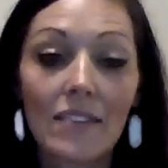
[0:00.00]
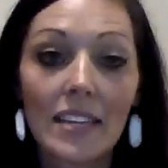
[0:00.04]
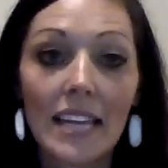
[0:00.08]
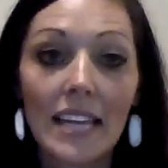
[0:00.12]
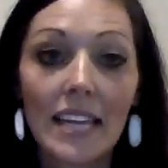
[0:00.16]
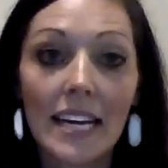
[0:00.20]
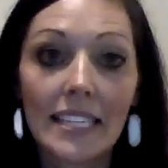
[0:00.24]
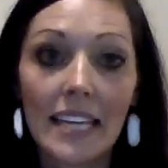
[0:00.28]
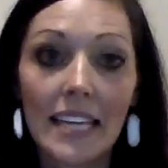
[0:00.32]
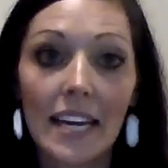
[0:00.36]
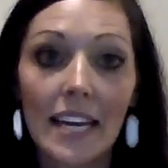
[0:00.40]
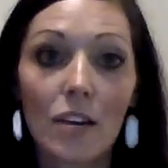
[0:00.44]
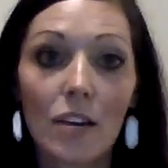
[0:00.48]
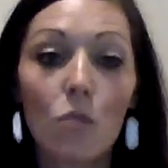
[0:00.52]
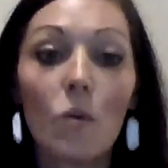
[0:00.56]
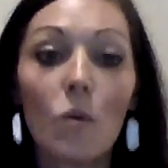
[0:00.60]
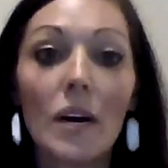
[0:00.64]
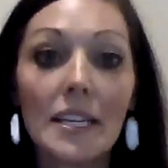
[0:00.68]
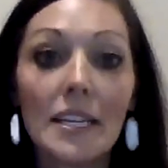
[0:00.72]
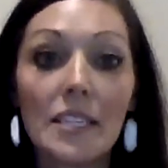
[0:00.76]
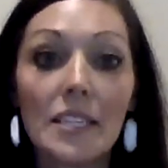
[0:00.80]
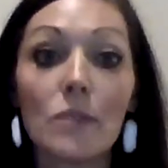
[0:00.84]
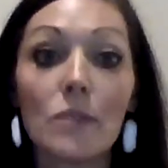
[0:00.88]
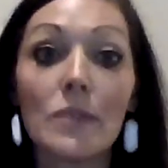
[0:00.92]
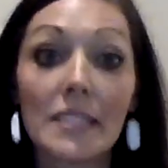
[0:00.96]
that day, it
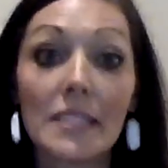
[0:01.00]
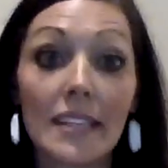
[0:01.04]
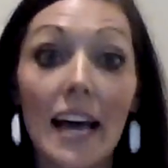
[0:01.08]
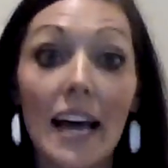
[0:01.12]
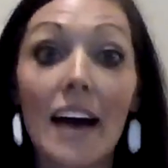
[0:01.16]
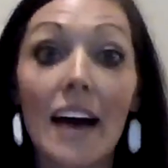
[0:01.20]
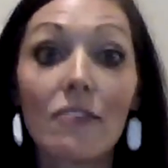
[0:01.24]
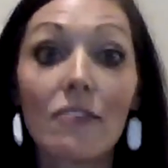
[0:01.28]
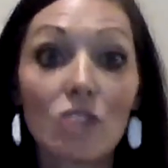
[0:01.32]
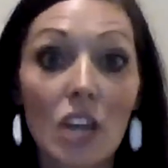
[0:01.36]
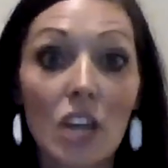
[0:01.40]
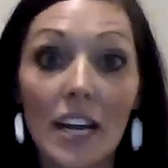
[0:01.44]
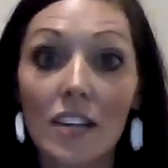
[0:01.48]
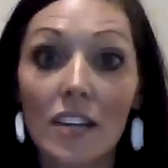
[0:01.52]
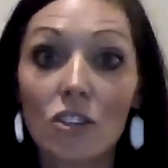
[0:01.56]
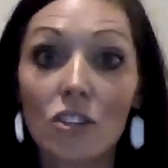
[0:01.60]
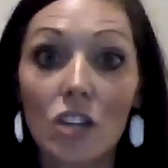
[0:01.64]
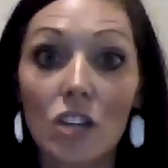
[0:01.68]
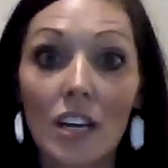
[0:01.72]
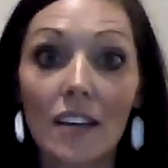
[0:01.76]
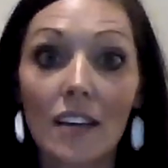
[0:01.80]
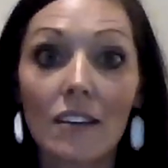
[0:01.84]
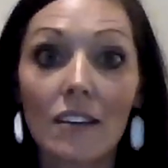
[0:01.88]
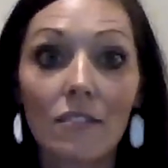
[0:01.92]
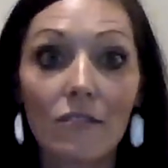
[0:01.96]
was life
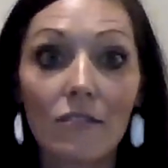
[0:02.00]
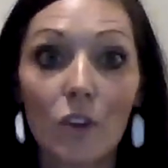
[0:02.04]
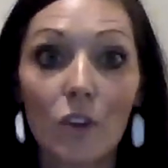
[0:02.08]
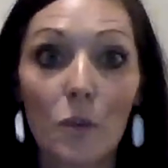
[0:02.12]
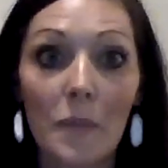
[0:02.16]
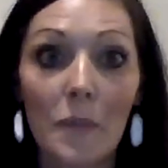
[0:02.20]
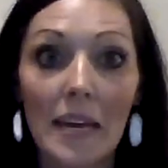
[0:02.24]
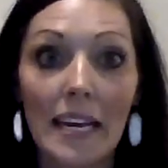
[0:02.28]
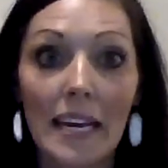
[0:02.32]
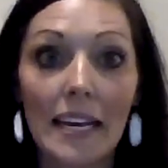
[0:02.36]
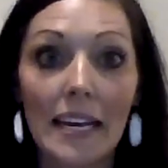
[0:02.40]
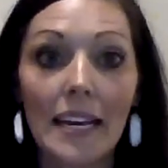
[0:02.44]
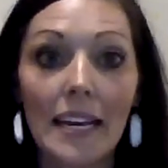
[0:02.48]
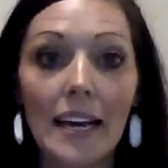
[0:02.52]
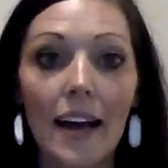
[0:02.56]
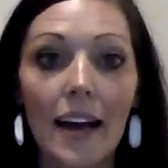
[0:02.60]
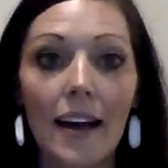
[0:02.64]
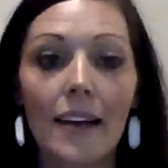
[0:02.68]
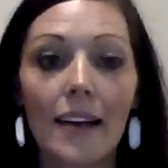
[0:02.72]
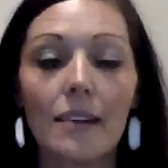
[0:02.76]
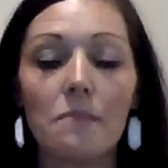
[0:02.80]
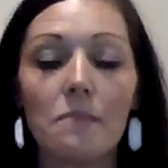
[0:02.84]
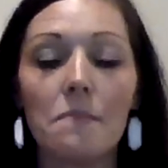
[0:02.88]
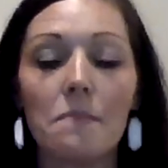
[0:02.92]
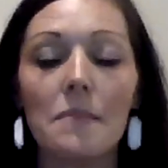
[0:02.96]
changing for me.
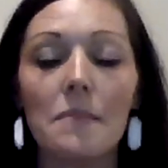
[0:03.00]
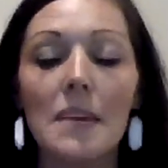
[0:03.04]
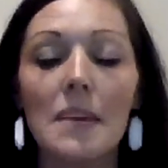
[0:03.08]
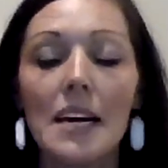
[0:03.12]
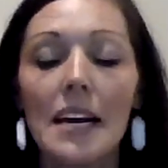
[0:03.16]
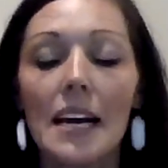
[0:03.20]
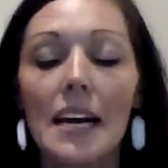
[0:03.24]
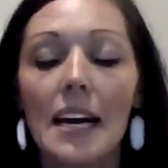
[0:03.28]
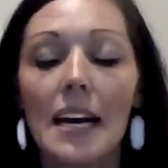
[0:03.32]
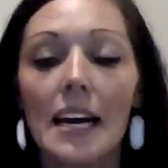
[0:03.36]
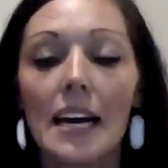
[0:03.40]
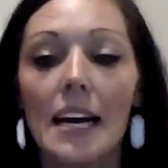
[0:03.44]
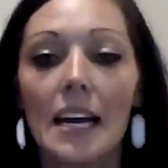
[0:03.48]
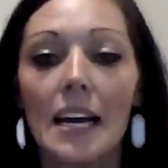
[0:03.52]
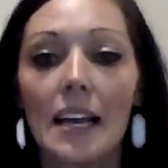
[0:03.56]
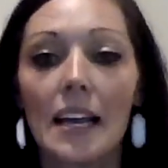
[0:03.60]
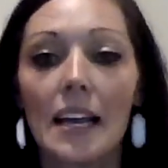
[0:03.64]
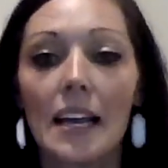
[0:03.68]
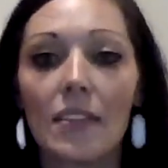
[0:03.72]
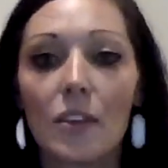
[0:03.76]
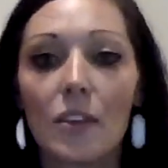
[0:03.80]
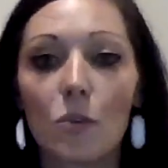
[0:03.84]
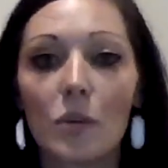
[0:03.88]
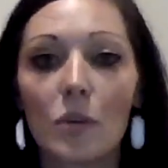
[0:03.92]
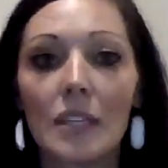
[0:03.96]

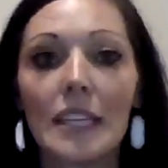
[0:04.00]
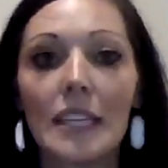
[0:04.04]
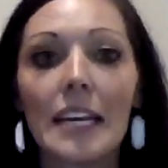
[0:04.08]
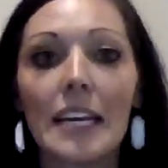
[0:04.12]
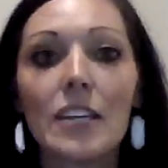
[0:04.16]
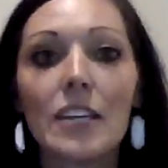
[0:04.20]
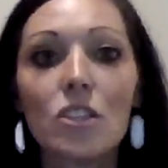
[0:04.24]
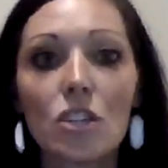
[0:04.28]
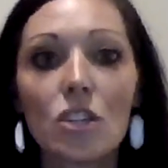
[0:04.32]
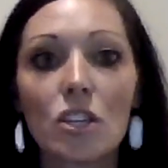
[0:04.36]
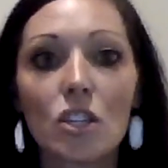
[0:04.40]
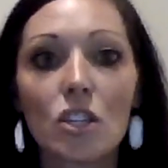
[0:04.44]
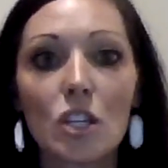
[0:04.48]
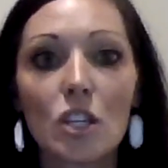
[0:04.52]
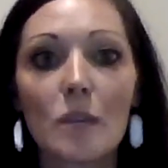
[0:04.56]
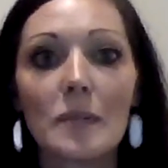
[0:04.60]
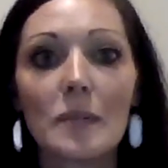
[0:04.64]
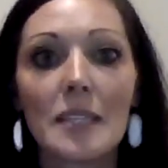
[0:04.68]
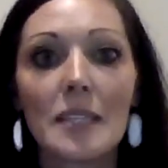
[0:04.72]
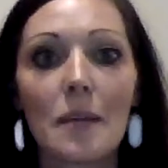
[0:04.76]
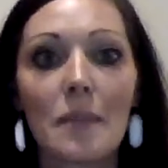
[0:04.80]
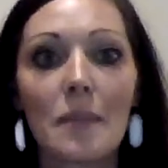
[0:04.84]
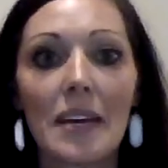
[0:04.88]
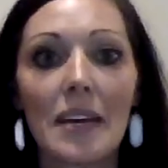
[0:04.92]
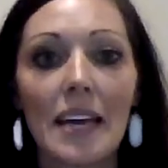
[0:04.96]
The relationships
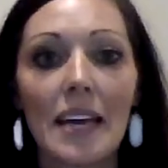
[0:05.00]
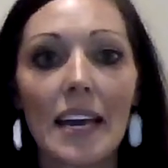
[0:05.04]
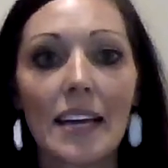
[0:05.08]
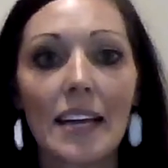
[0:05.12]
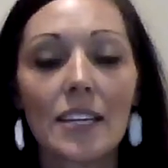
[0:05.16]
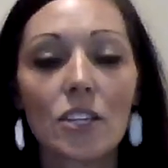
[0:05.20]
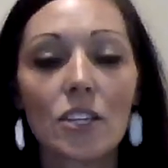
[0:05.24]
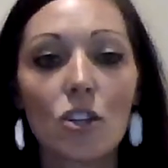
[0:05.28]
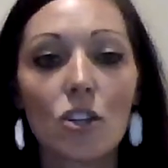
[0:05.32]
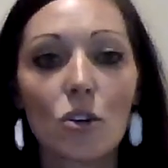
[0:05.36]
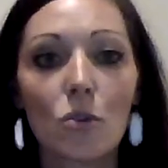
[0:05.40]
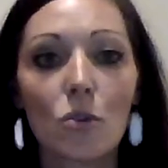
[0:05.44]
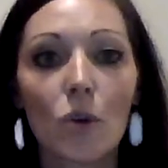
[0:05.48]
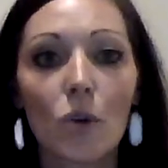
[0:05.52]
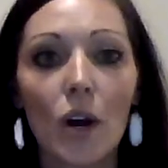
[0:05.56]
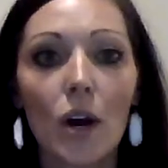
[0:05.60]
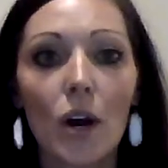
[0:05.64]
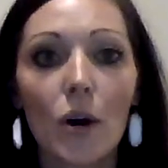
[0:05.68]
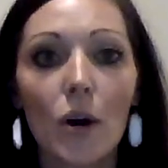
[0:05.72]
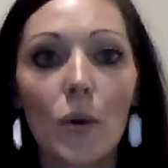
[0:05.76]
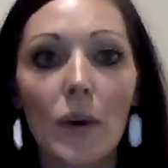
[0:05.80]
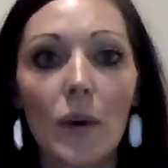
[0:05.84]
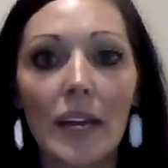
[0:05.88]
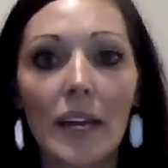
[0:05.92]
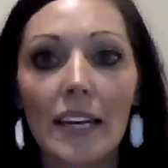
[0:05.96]
that began to
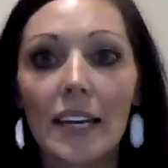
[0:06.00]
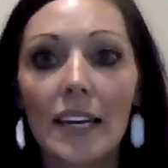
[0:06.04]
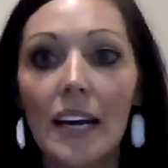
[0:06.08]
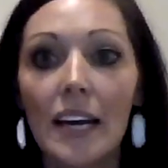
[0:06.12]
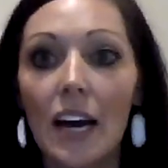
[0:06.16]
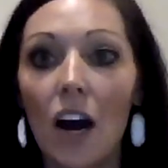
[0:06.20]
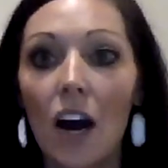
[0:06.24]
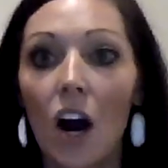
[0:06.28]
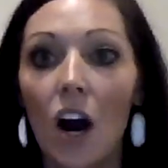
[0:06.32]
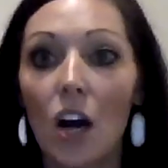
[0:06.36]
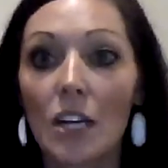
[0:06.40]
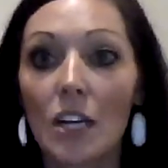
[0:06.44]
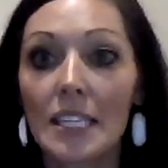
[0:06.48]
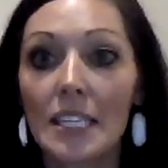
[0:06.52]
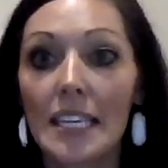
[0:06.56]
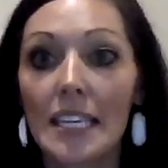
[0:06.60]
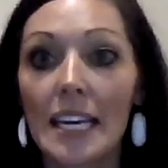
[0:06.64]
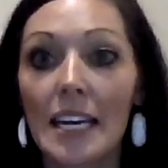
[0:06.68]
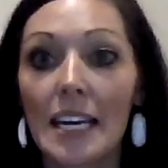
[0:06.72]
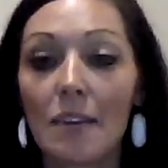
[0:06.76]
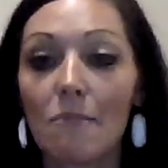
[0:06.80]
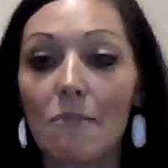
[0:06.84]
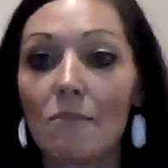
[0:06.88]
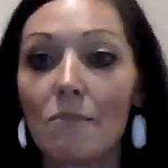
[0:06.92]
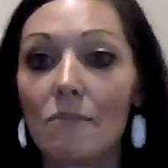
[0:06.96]
grow, and our
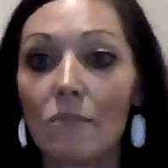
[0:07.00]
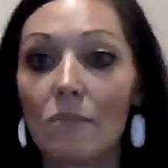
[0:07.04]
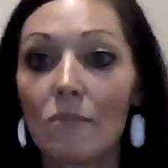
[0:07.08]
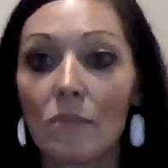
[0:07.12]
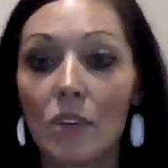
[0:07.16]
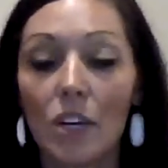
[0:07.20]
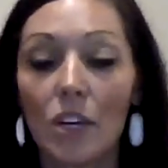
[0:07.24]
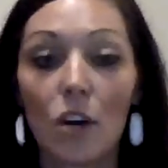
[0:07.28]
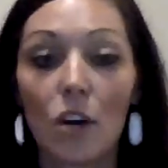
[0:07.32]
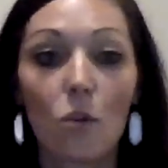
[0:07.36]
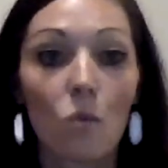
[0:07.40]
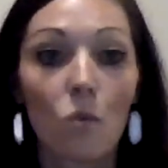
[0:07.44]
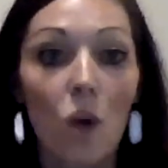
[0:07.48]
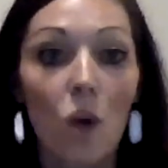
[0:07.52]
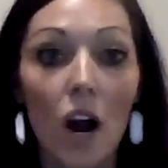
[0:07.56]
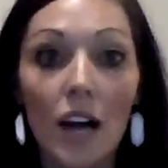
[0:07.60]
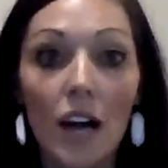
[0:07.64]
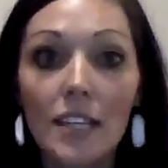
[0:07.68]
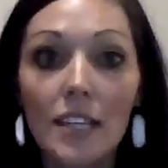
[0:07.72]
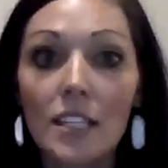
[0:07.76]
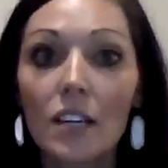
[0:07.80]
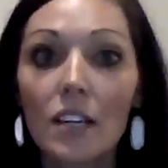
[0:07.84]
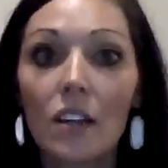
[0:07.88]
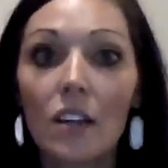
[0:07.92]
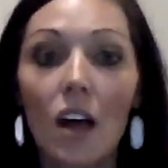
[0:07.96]
team,
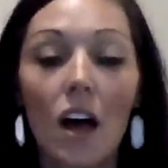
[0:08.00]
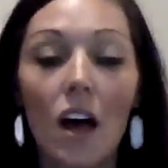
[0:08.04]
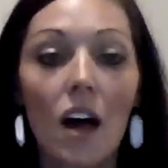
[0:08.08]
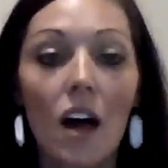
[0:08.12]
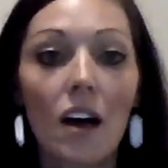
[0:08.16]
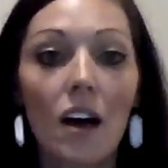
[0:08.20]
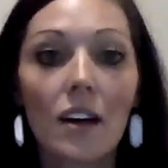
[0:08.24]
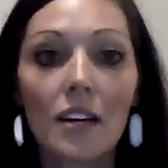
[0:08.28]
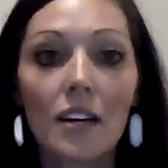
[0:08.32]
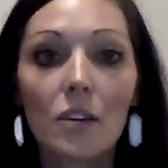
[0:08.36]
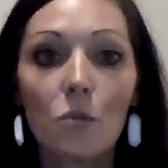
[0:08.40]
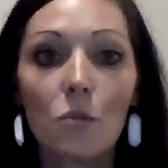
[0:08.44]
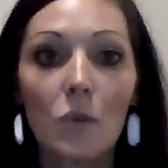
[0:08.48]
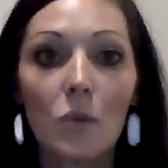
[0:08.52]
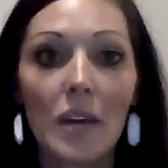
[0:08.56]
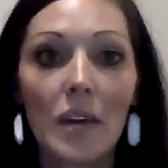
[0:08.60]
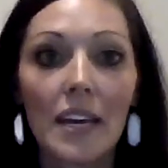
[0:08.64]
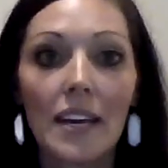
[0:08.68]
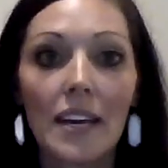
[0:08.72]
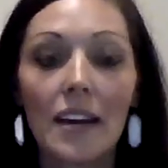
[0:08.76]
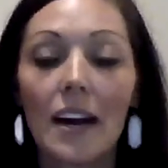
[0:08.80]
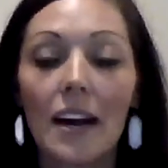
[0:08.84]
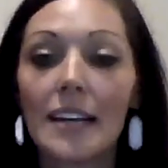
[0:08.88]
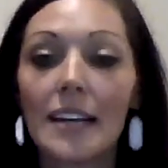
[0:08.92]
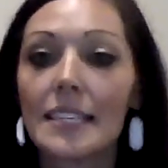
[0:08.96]
rocked along.
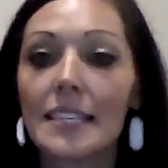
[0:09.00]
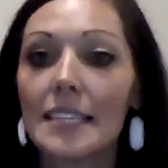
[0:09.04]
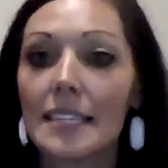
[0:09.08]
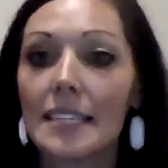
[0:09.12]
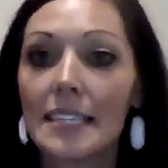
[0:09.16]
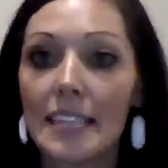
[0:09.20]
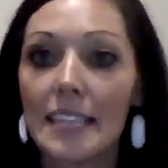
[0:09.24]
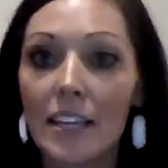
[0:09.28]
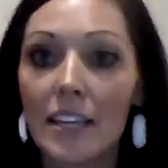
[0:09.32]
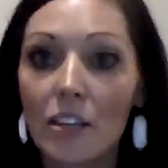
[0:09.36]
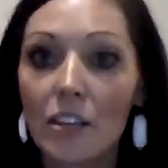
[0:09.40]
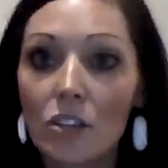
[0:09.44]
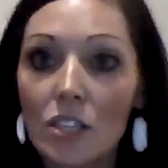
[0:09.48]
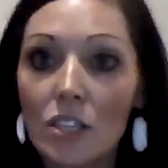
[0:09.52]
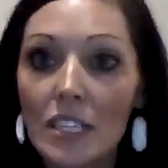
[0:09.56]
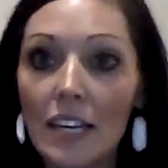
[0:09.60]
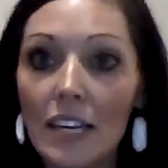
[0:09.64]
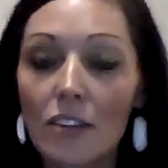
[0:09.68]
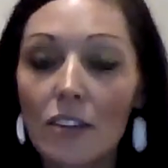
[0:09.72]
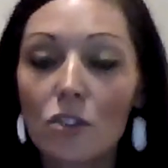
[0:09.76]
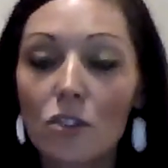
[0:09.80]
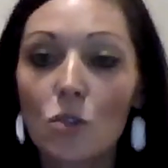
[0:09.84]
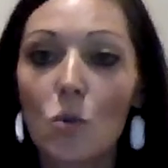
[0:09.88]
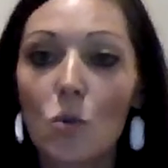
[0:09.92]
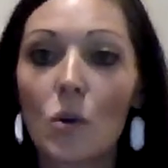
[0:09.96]
We got to senior
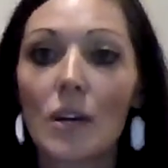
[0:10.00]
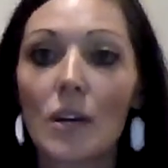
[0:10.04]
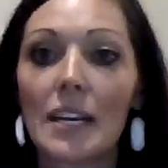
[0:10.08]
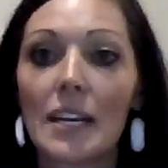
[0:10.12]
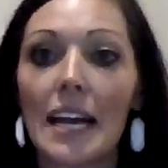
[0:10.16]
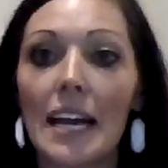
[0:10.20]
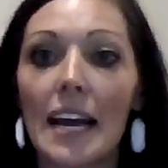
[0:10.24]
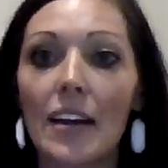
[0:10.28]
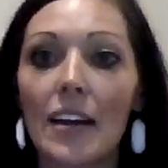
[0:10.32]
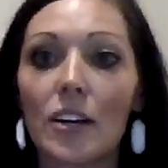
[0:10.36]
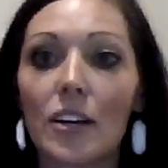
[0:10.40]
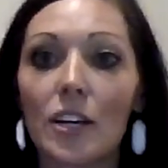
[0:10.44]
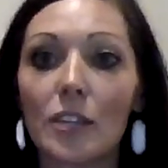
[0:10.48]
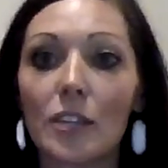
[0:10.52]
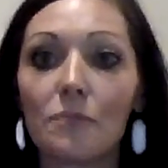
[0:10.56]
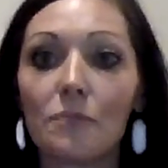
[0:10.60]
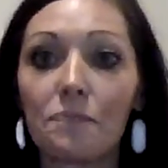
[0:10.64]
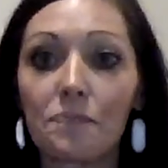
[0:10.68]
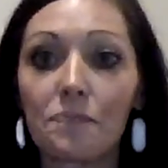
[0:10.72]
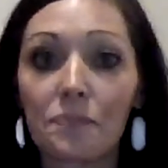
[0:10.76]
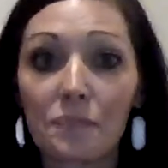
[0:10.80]
sales coordinator,